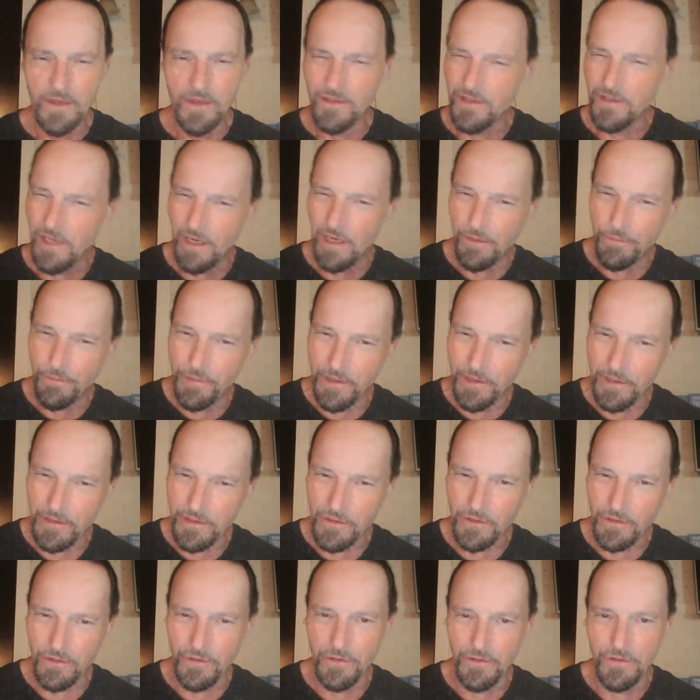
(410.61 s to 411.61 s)
take
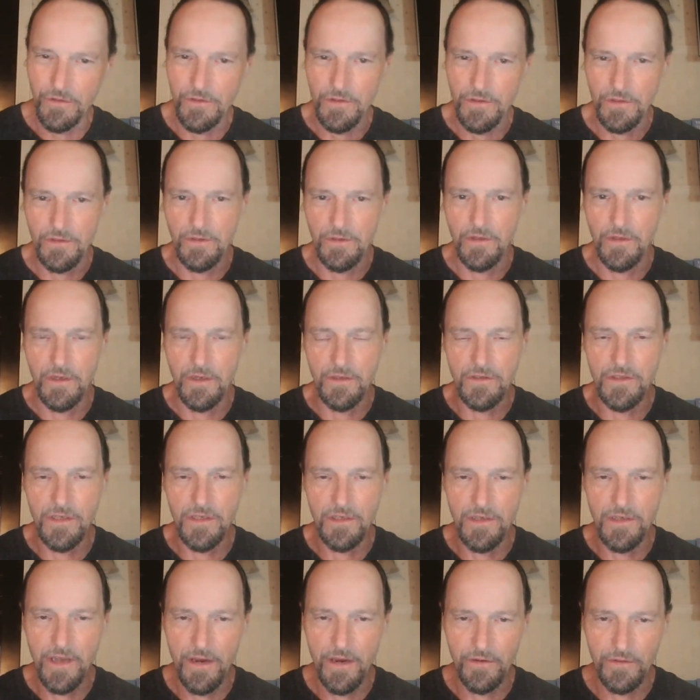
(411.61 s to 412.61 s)
pictures, and
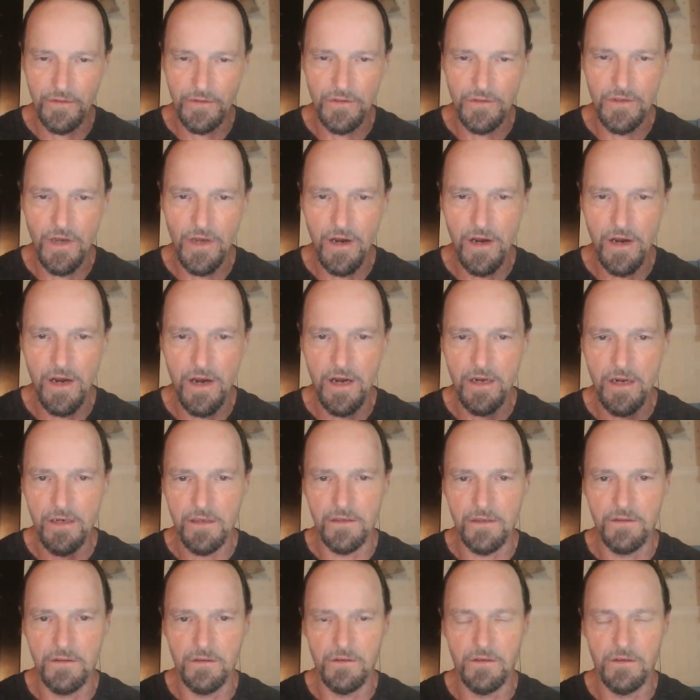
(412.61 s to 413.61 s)
sit down and talk,
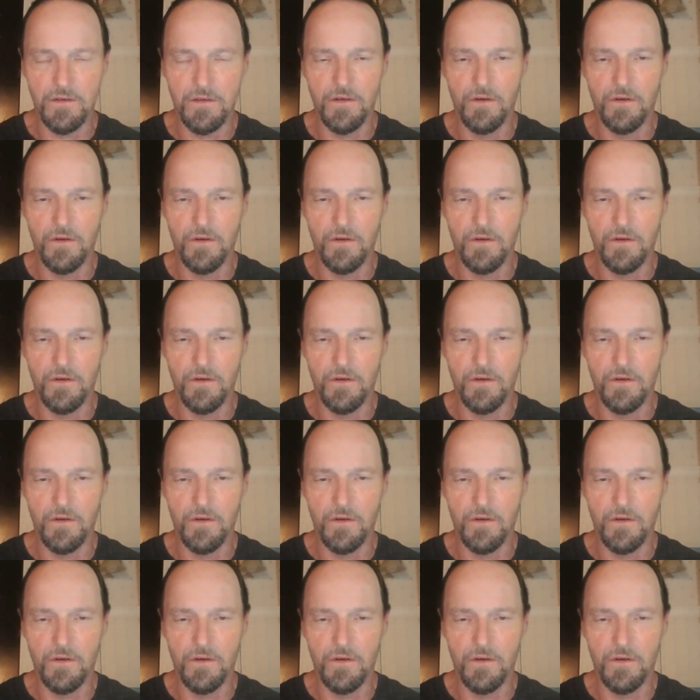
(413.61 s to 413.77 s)
and,